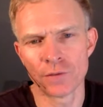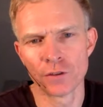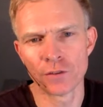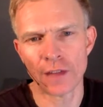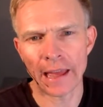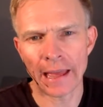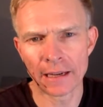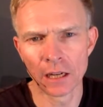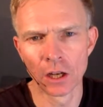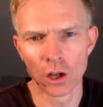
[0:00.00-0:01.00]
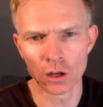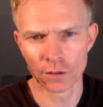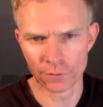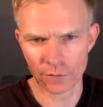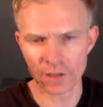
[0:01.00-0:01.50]
you've had a lot
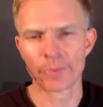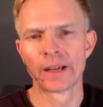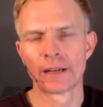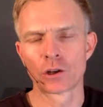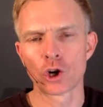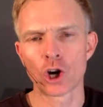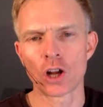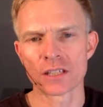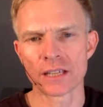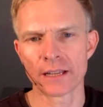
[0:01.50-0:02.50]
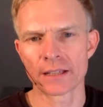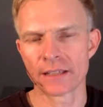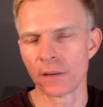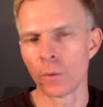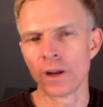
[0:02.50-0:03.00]
of very political content,
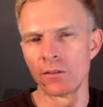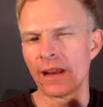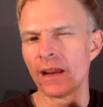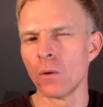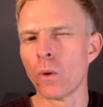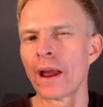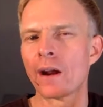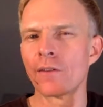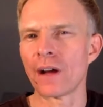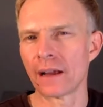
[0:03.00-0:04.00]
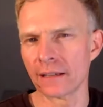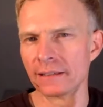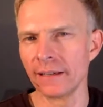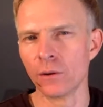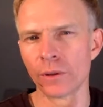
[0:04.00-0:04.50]
then we're already aware of how to
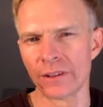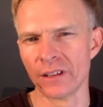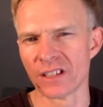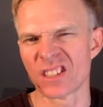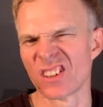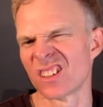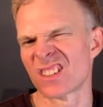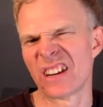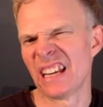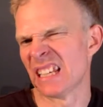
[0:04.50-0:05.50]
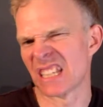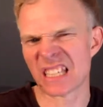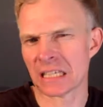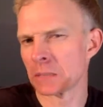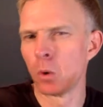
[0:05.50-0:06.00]
deal with this. So it's really just
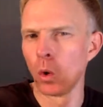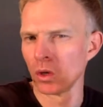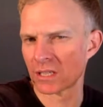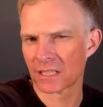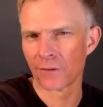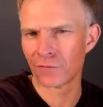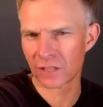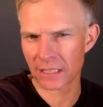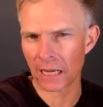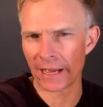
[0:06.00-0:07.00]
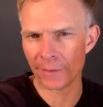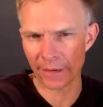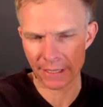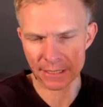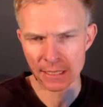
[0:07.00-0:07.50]
a small shift
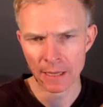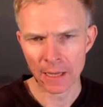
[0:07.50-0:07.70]
sideways.